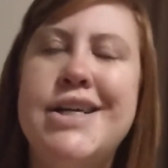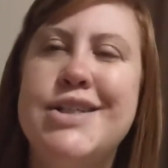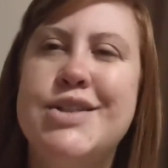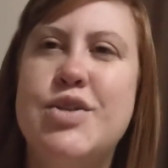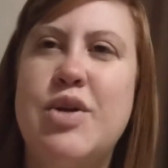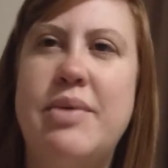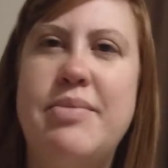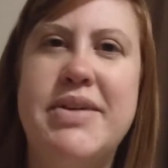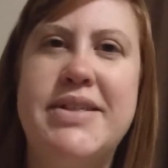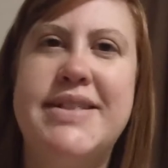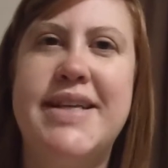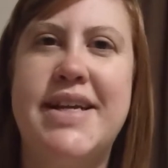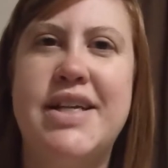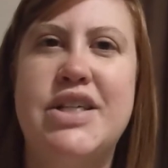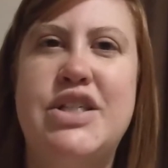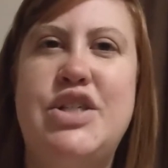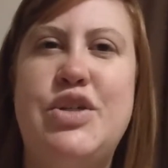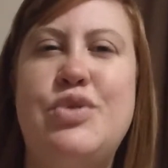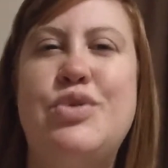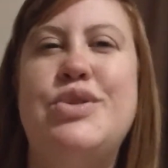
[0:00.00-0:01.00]
So I'm
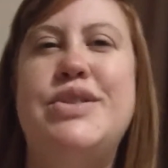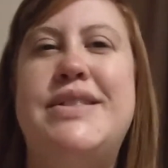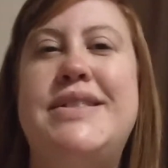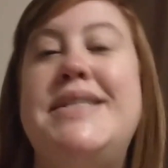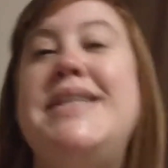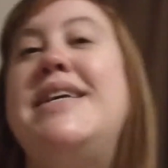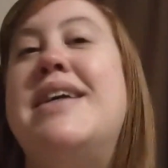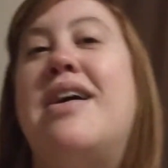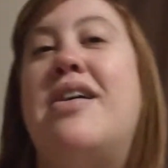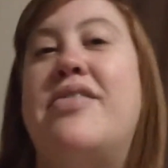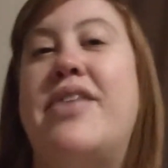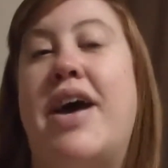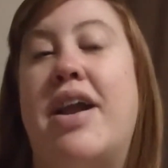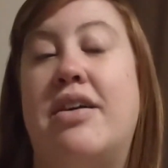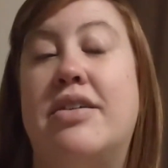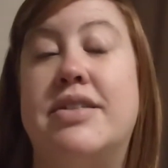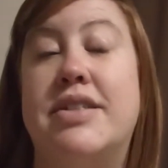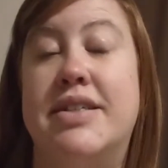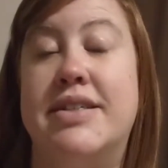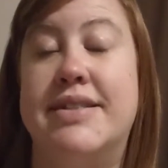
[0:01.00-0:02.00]
excited to see how that
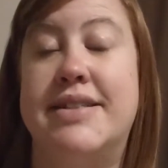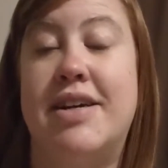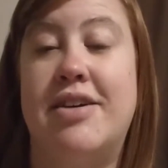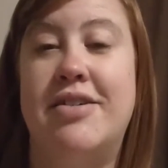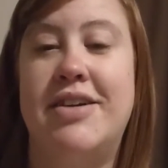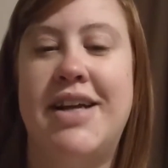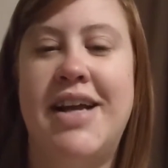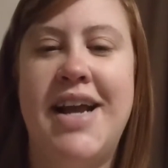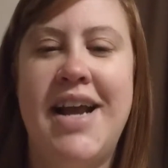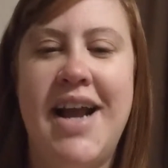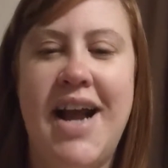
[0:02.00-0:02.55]
all turns out.